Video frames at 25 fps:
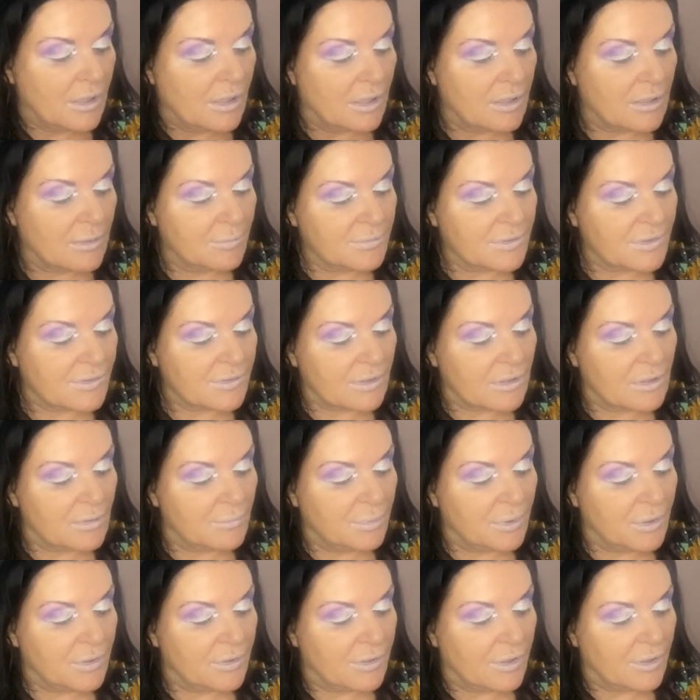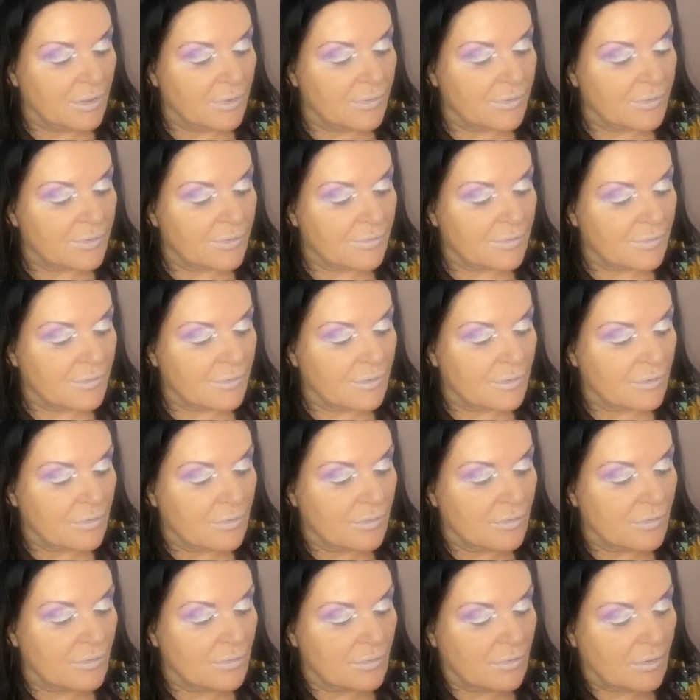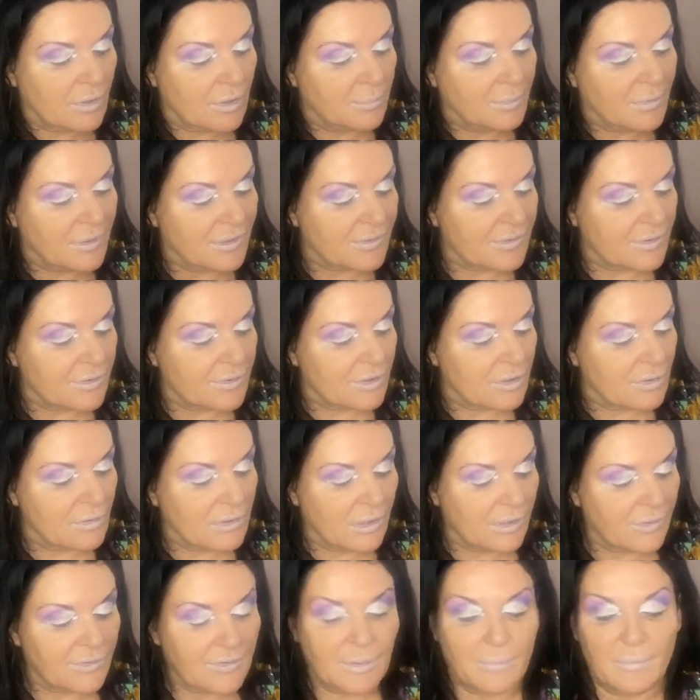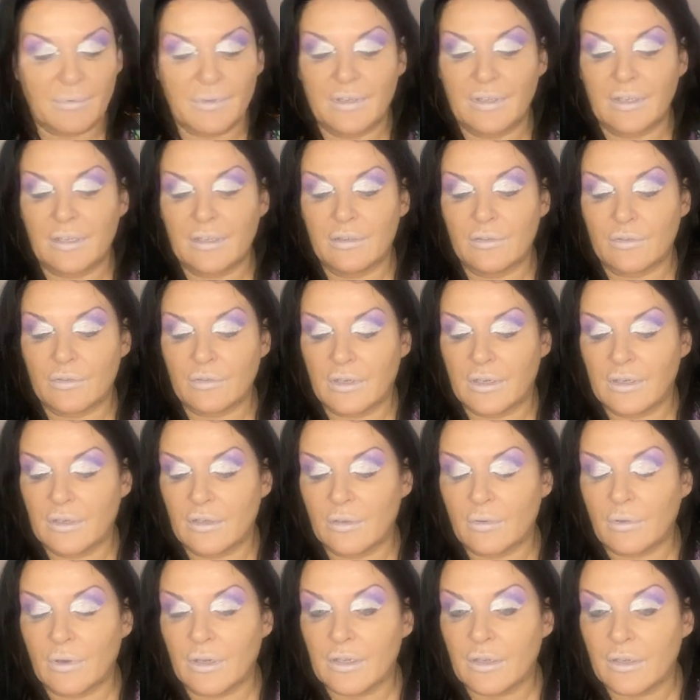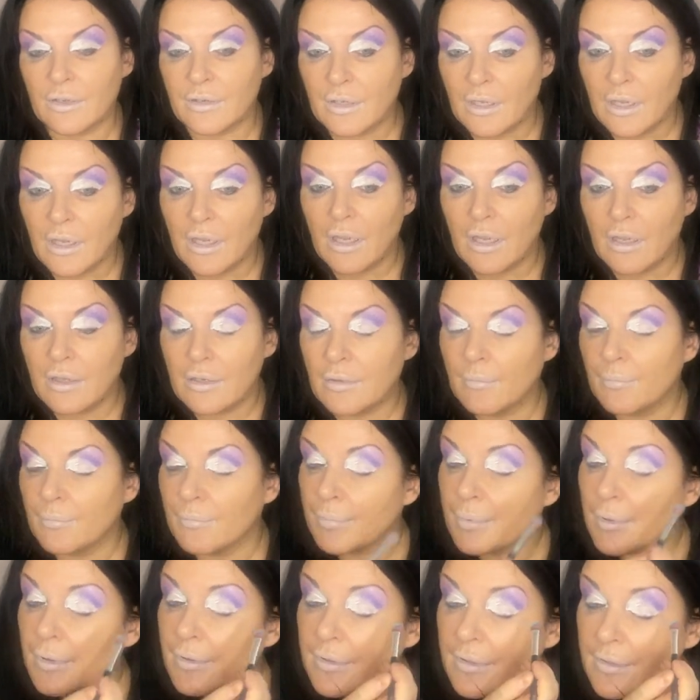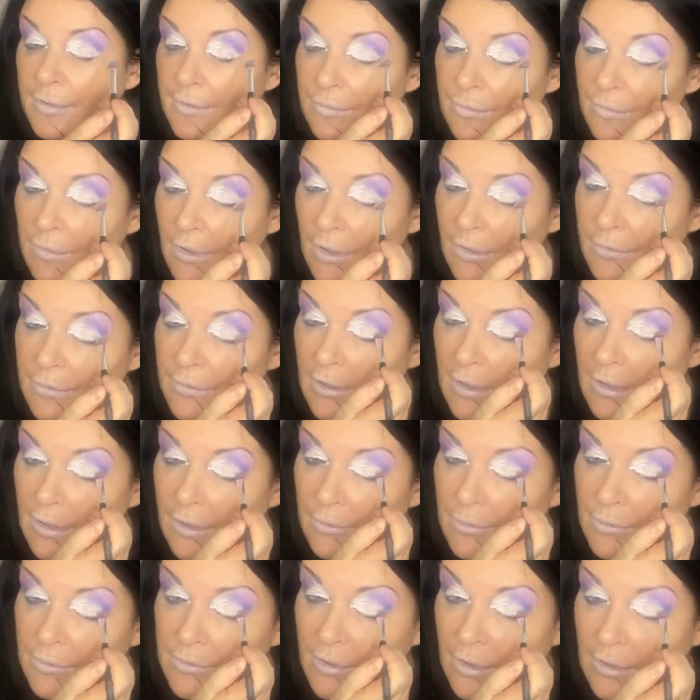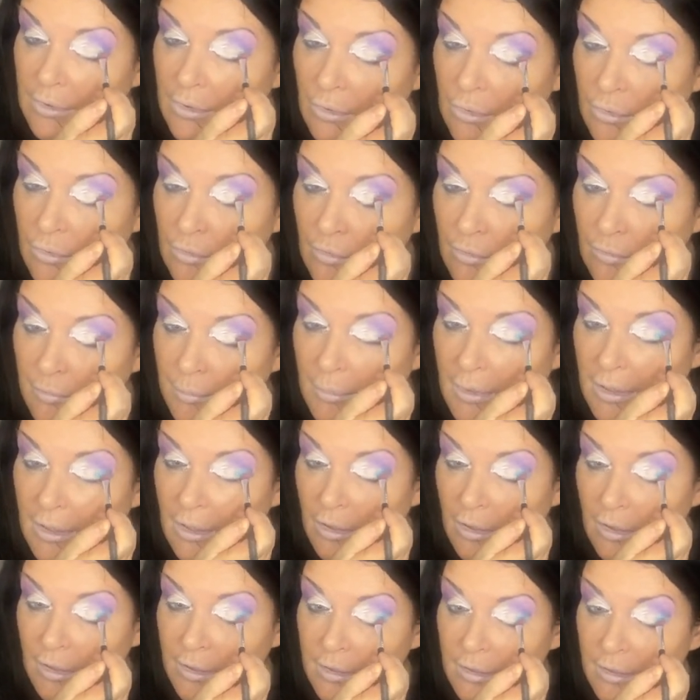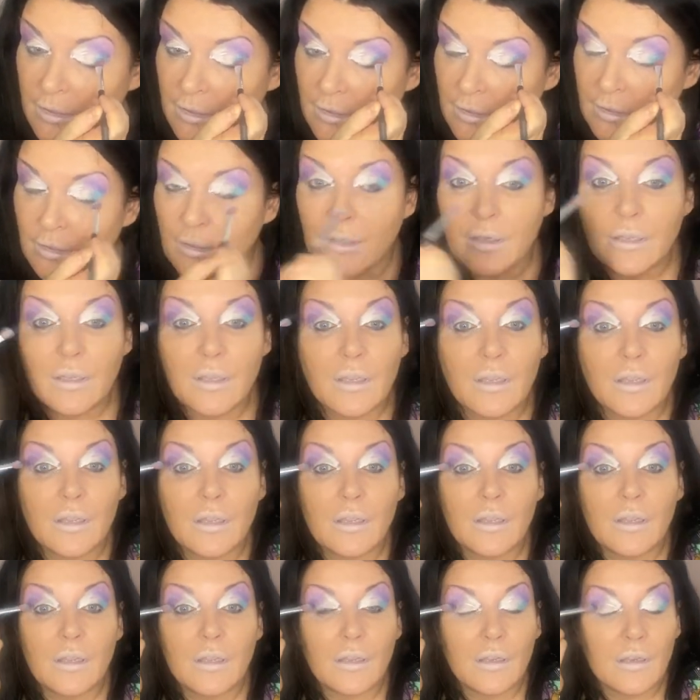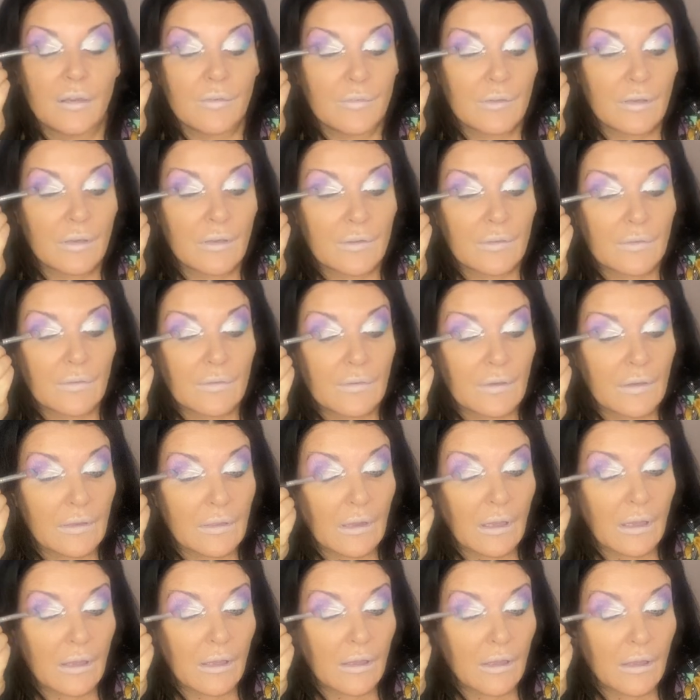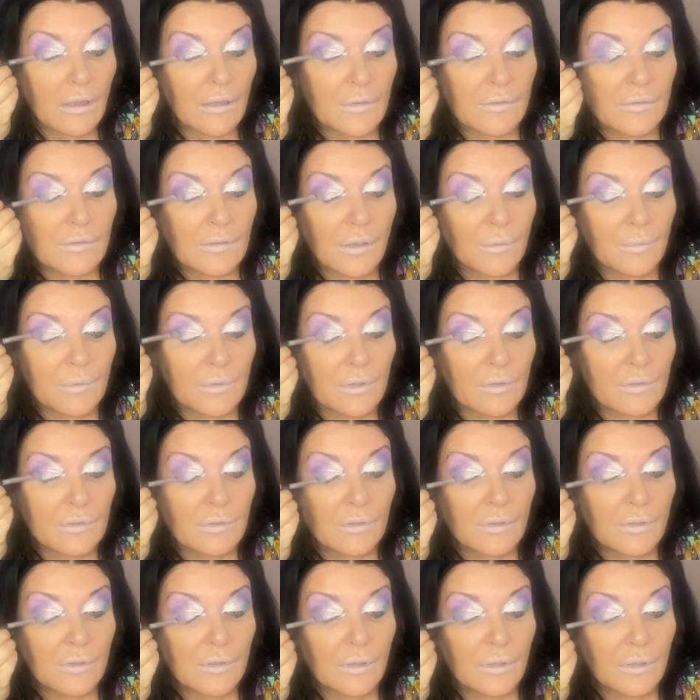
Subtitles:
and I'm just going to put those. I mixed the two last time, and they look quite good. I'm going to put these right on the outside corner of my eye, if you can see that, it's going on.